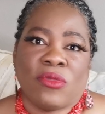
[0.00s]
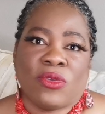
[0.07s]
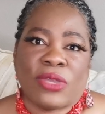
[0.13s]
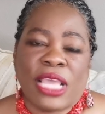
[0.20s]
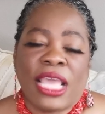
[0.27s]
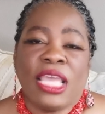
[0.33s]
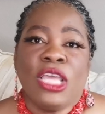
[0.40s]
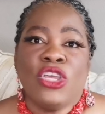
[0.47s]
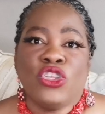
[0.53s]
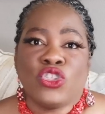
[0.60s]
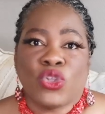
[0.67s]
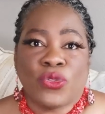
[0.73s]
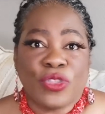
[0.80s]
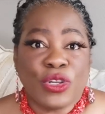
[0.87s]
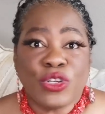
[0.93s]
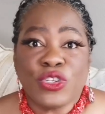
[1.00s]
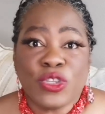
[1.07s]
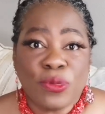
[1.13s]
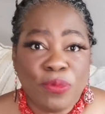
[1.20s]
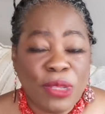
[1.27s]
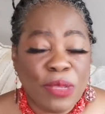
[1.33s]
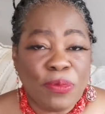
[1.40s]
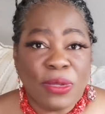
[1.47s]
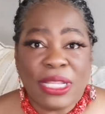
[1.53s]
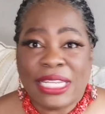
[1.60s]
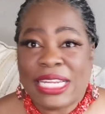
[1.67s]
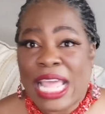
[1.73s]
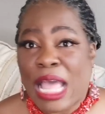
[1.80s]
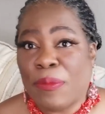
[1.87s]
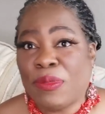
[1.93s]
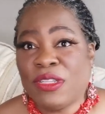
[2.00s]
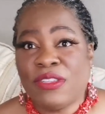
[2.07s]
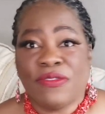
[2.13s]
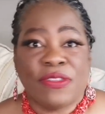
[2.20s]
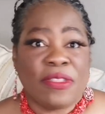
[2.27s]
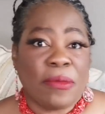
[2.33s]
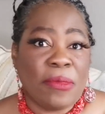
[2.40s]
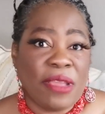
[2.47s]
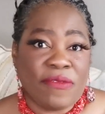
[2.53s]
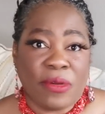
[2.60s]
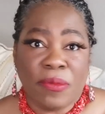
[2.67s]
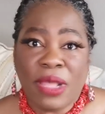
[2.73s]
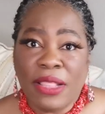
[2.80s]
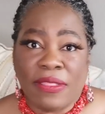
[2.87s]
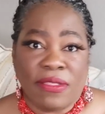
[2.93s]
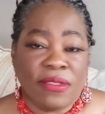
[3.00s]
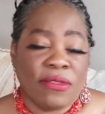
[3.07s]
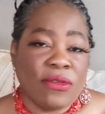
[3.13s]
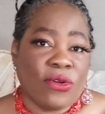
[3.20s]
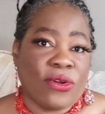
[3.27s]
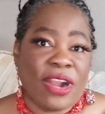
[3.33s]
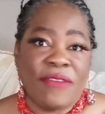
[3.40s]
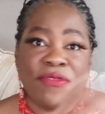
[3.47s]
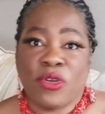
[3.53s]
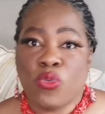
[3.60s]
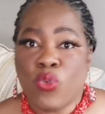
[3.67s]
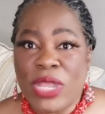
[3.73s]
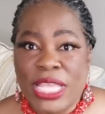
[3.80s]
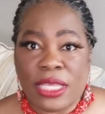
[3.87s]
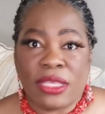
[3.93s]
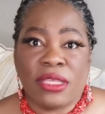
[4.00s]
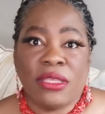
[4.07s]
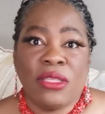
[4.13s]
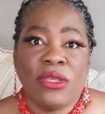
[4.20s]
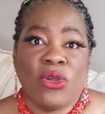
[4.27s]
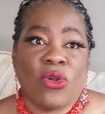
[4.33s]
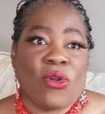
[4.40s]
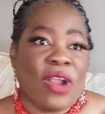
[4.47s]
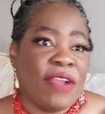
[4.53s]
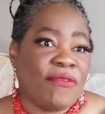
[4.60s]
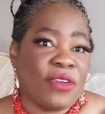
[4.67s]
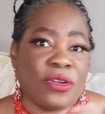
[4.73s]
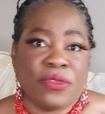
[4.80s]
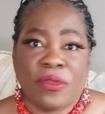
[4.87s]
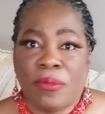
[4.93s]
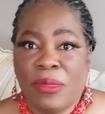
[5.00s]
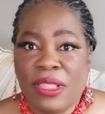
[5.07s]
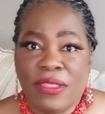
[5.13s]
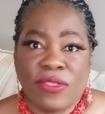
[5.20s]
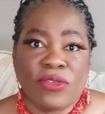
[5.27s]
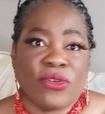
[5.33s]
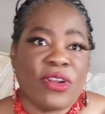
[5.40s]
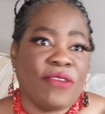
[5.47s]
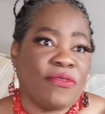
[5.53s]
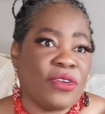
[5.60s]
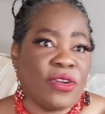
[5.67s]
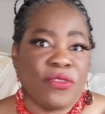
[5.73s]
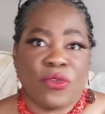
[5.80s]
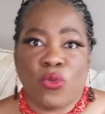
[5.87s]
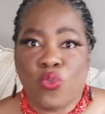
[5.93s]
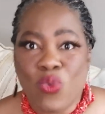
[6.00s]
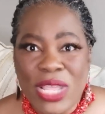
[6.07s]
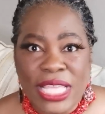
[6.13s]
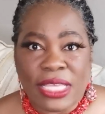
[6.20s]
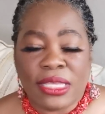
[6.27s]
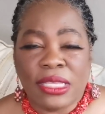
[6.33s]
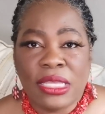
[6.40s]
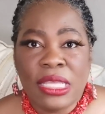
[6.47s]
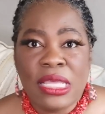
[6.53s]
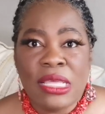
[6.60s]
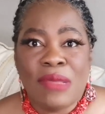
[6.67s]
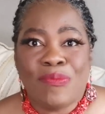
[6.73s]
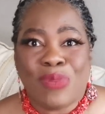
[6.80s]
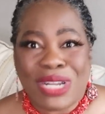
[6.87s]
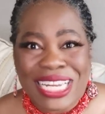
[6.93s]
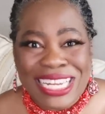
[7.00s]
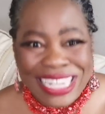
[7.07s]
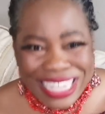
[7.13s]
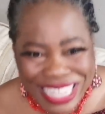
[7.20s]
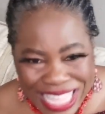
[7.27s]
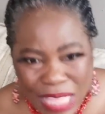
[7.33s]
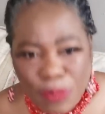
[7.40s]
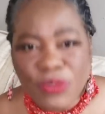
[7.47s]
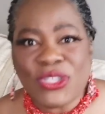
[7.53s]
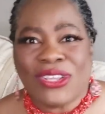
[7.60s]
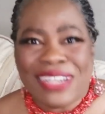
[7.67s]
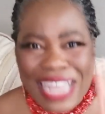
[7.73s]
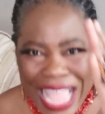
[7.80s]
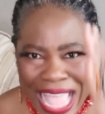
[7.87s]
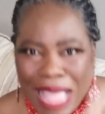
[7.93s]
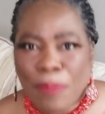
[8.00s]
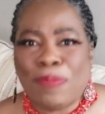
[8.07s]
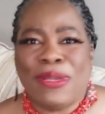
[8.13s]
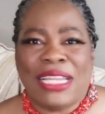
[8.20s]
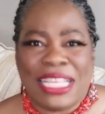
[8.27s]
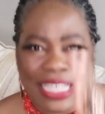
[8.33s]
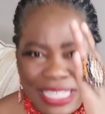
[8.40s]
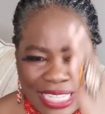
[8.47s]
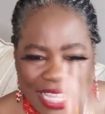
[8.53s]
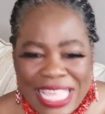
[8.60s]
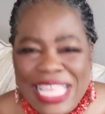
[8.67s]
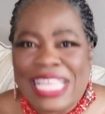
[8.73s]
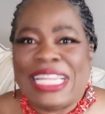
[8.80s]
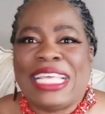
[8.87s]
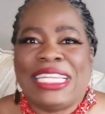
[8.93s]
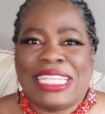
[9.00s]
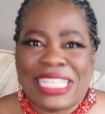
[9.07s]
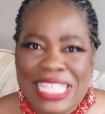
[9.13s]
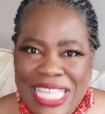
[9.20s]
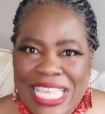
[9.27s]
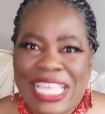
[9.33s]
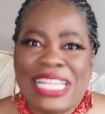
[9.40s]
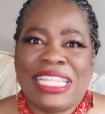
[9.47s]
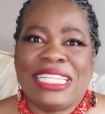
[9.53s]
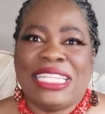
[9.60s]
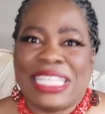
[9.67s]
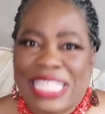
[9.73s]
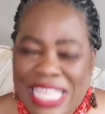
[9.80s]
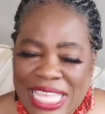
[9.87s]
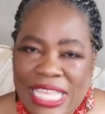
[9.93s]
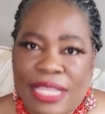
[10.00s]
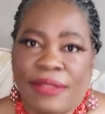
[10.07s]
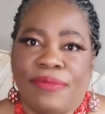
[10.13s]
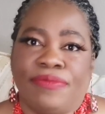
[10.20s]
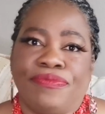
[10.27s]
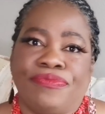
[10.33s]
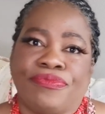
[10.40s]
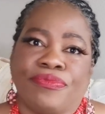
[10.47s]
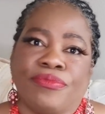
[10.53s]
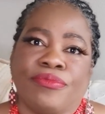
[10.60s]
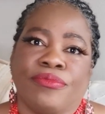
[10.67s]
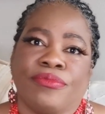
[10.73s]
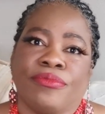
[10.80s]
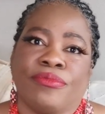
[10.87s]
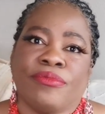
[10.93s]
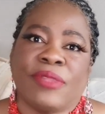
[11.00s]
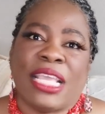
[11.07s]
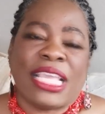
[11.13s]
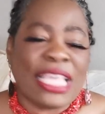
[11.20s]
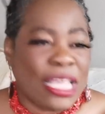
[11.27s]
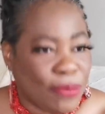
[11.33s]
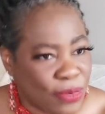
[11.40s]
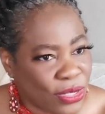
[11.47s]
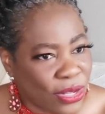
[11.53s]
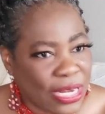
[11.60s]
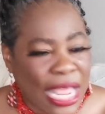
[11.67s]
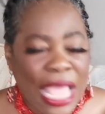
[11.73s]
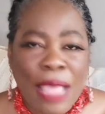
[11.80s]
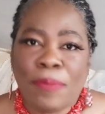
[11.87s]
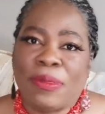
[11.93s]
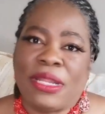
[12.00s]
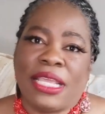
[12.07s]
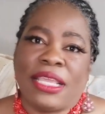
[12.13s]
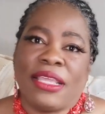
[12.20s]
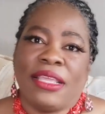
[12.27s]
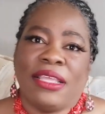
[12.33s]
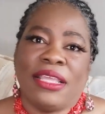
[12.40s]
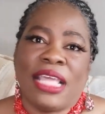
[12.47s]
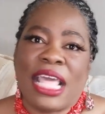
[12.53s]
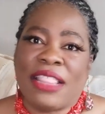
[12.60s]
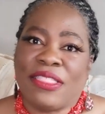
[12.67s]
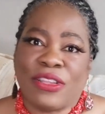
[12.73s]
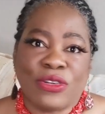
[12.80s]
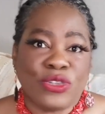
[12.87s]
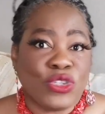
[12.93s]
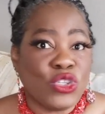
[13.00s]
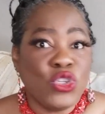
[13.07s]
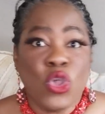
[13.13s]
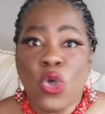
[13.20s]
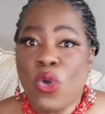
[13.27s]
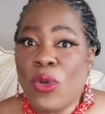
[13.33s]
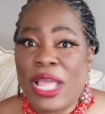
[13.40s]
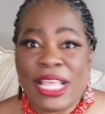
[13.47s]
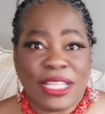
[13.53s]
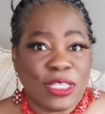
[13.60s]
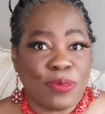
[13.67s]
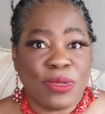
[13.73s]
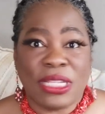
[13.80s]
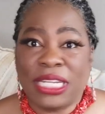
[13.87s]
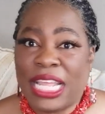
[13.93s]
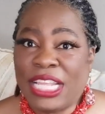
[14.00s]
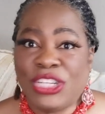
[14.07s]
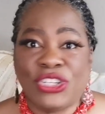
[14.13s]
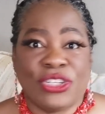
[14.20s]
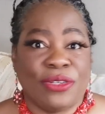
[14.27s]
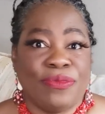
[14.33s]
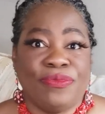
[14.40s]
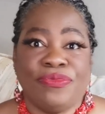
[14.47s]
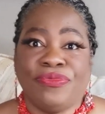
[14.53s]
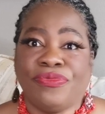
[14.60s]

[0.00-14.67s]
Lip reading: Okay, so there are some people it happens for them every month or every week or every other month or every other week. But it keeps on happening again and again and again. It keeps on happening. And there's no explanation.